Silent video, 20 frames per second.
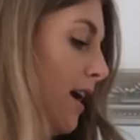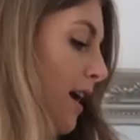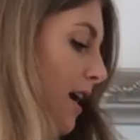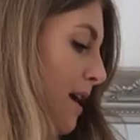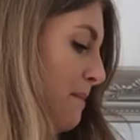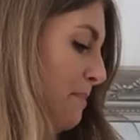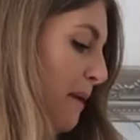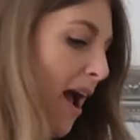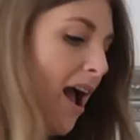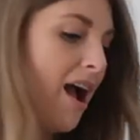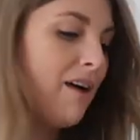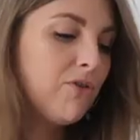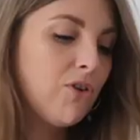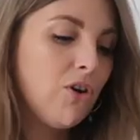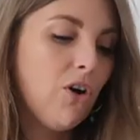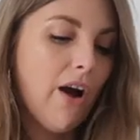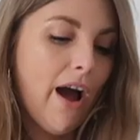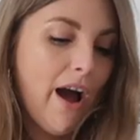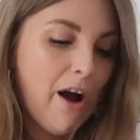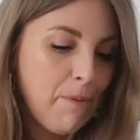But I have
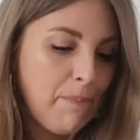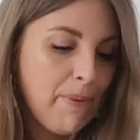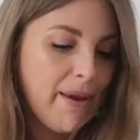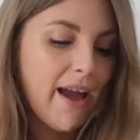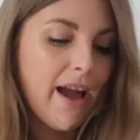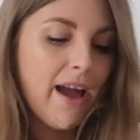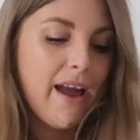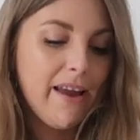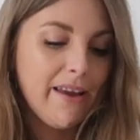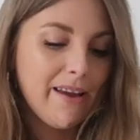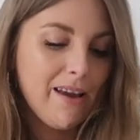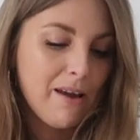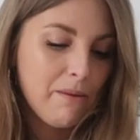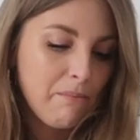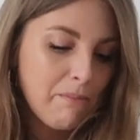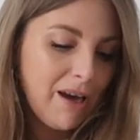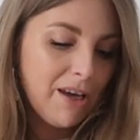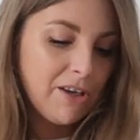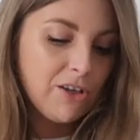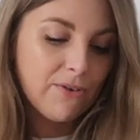got LPA,
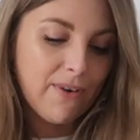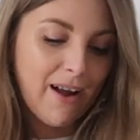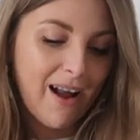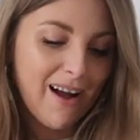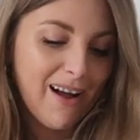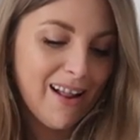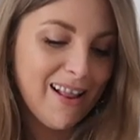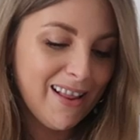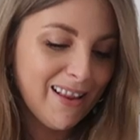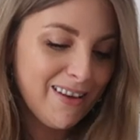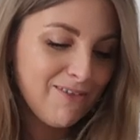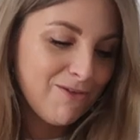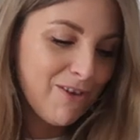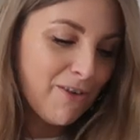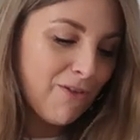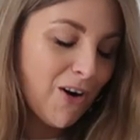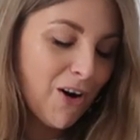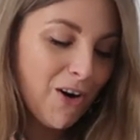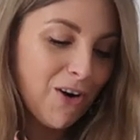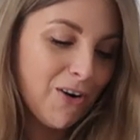Majorelle,
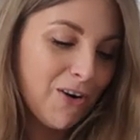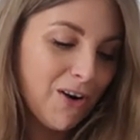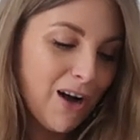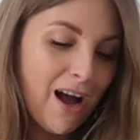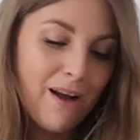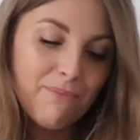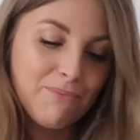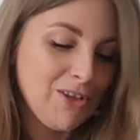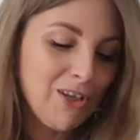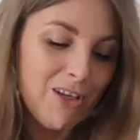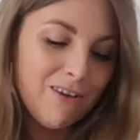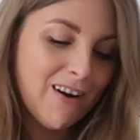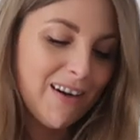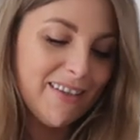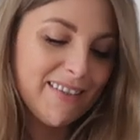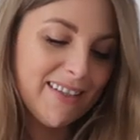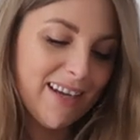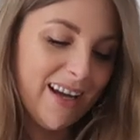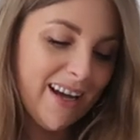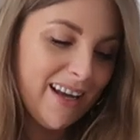Revolve,
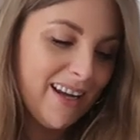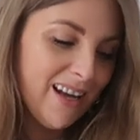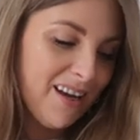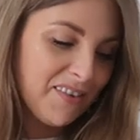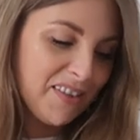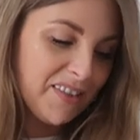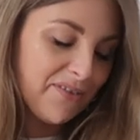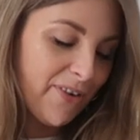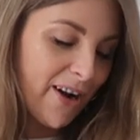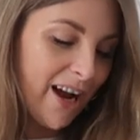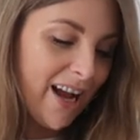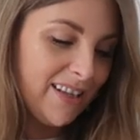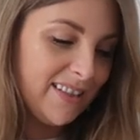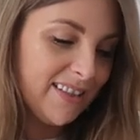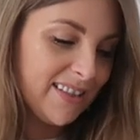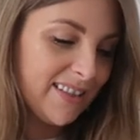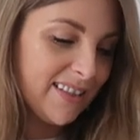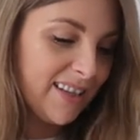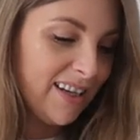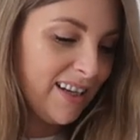Tularosa, Lovers and
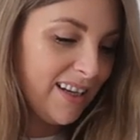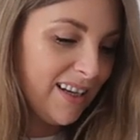Friends,